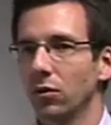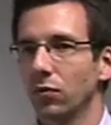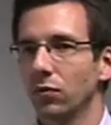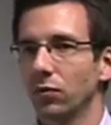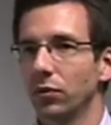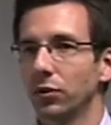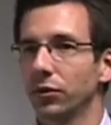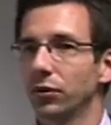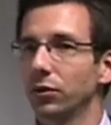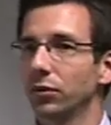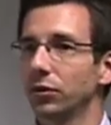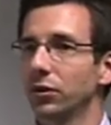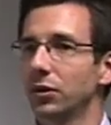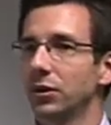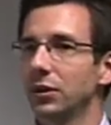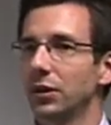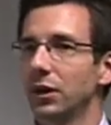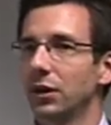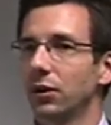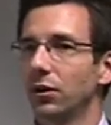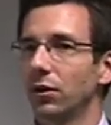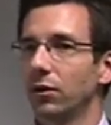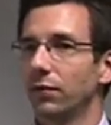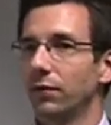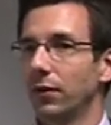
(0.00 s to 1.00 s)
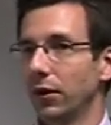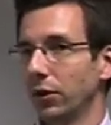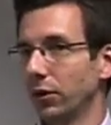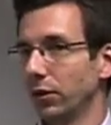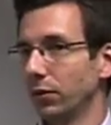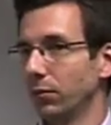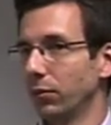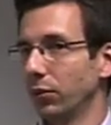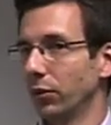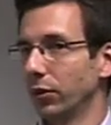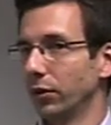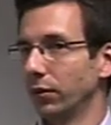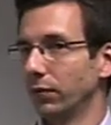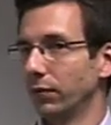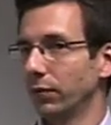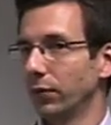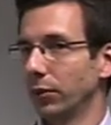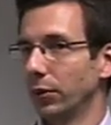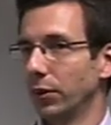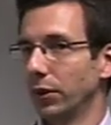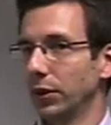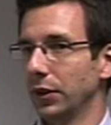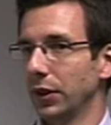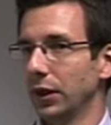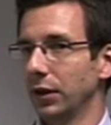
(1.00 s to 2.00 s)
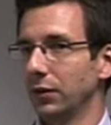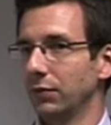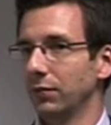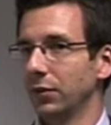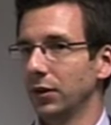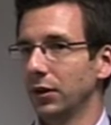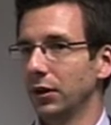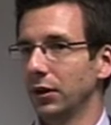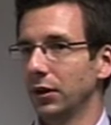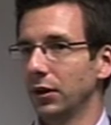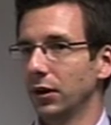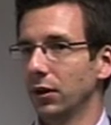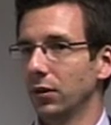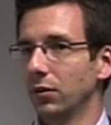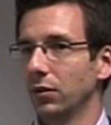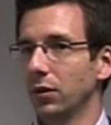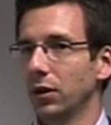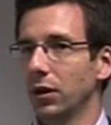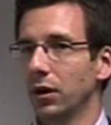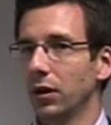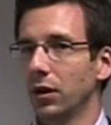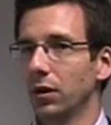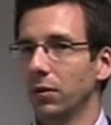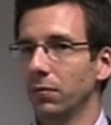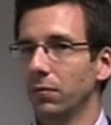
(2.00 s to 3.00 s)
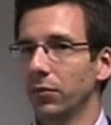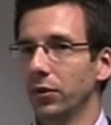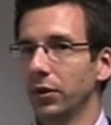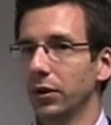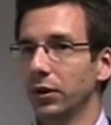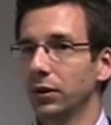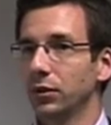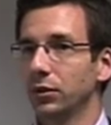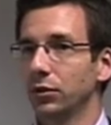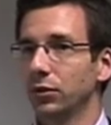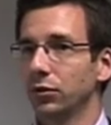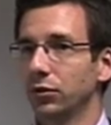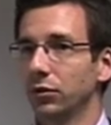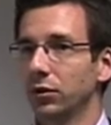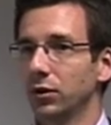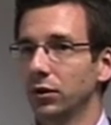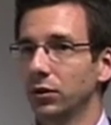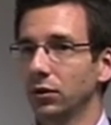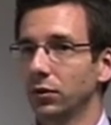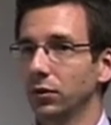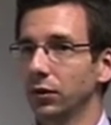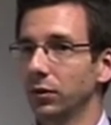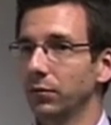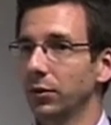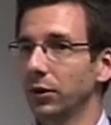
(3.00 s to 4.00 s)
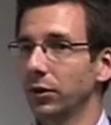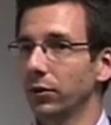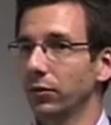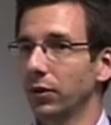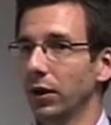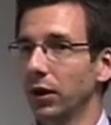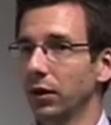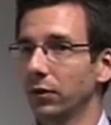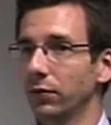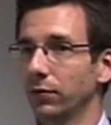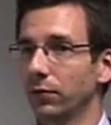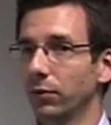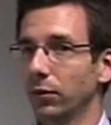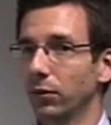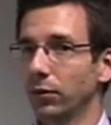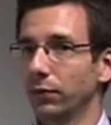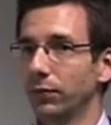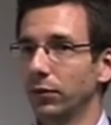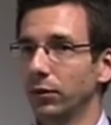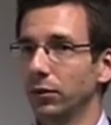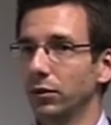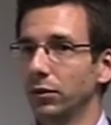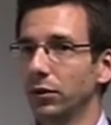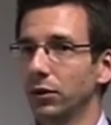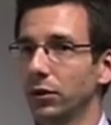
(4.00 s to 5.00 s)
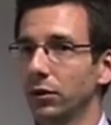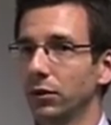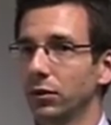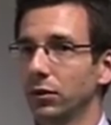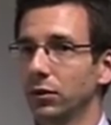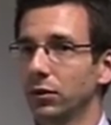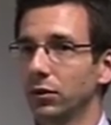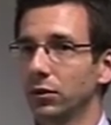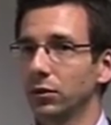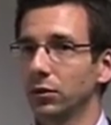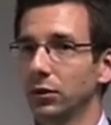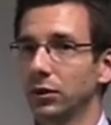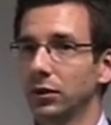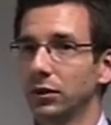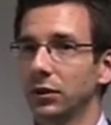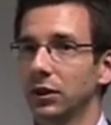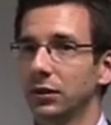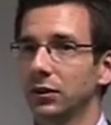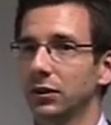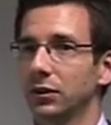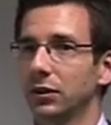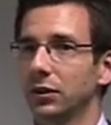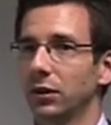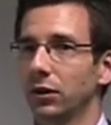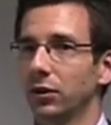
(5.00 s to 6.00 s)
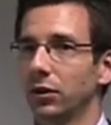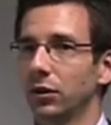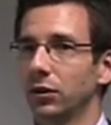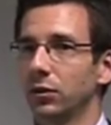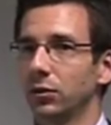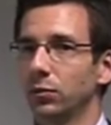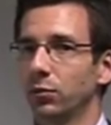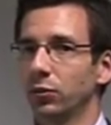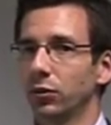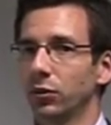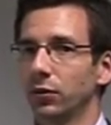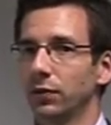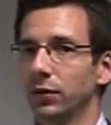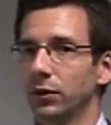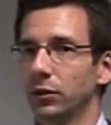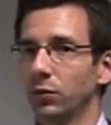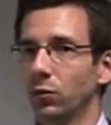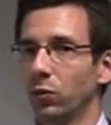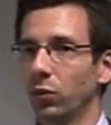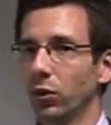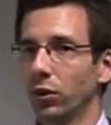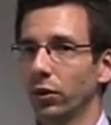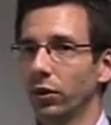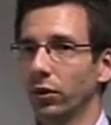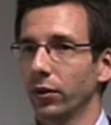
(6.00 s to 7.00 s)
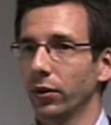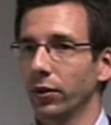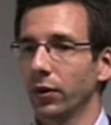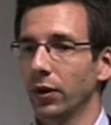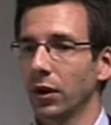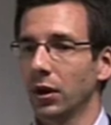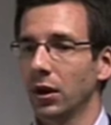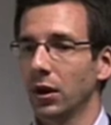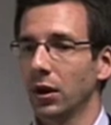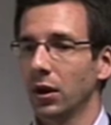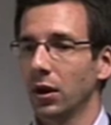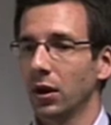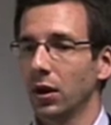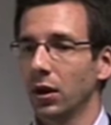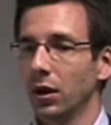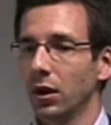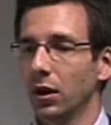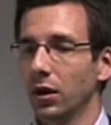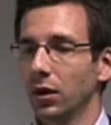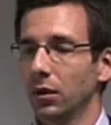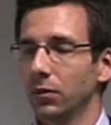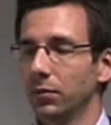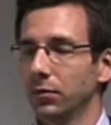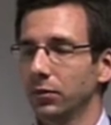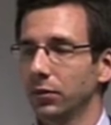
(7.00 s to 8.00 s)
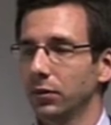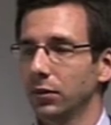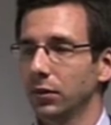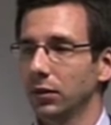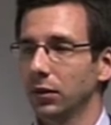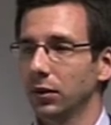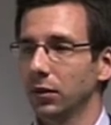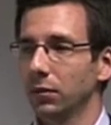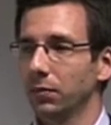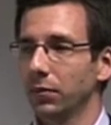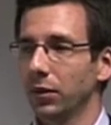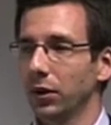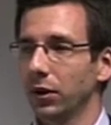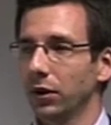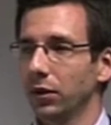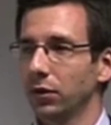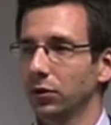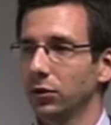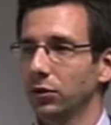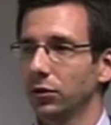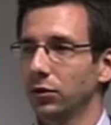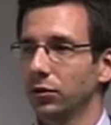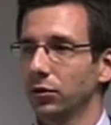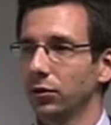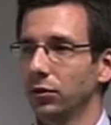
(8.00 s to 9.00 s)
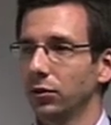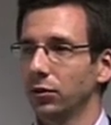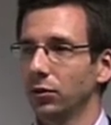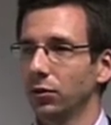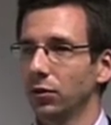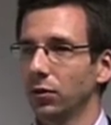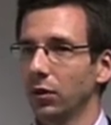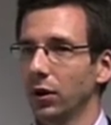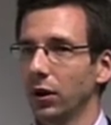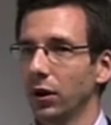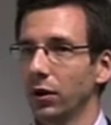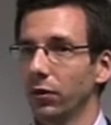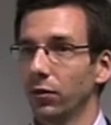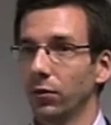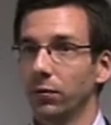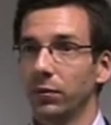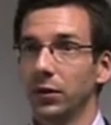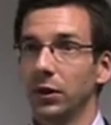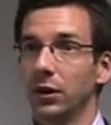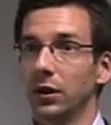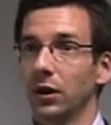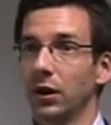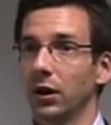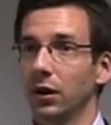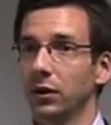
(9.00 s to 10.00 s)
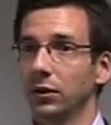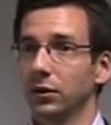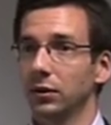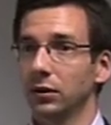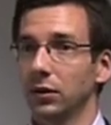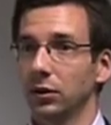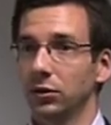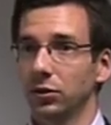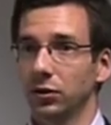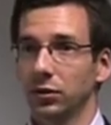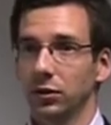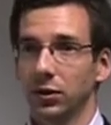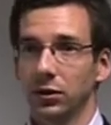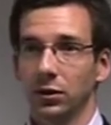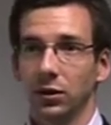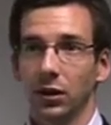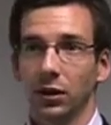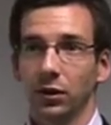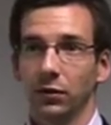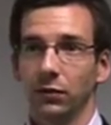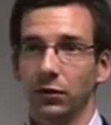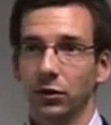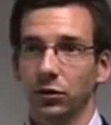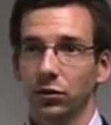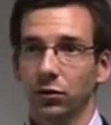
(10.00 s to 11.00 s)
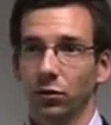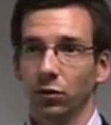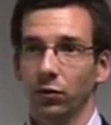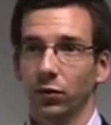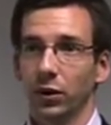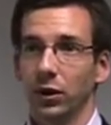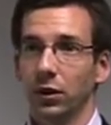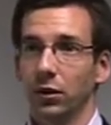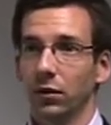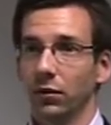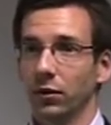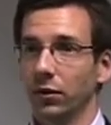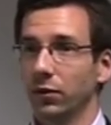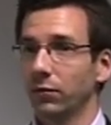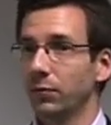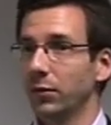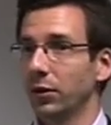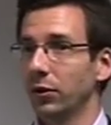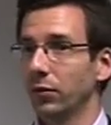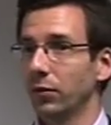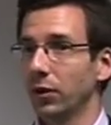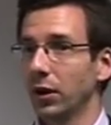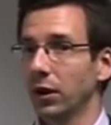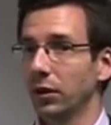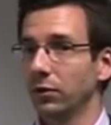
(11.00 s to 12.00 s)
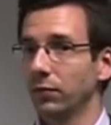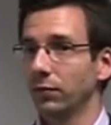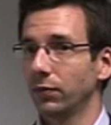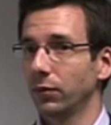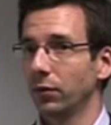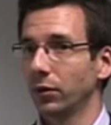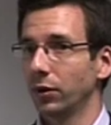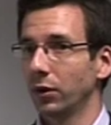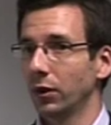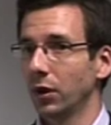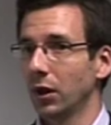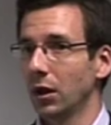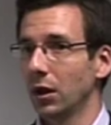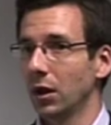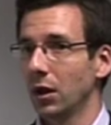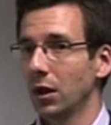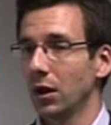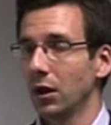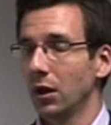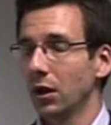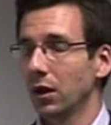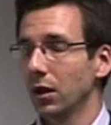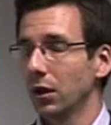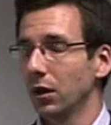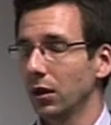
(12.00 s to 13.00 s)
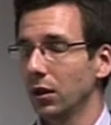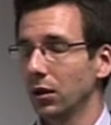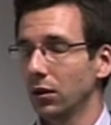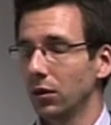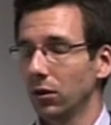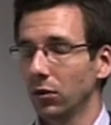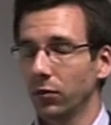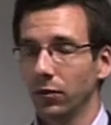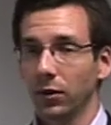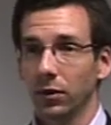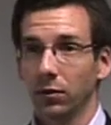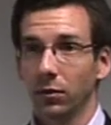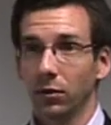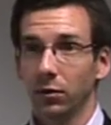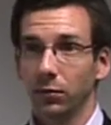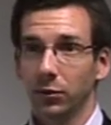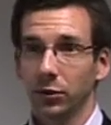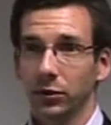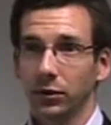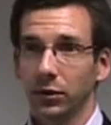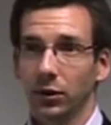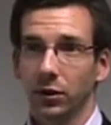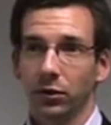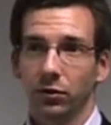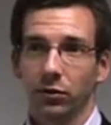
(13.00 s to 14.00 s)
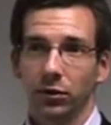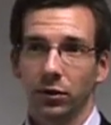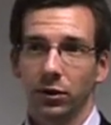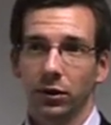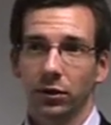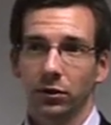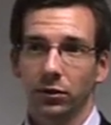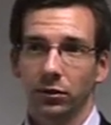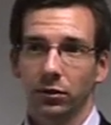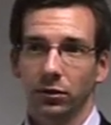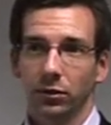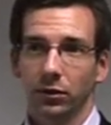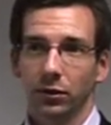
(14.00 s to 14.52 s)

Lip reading: Research and data are very important for online video. The industry has only been around for a few years, so it's necessary to prove its worth compared to other media, such as a television or radio, that have been around for almost 100 years or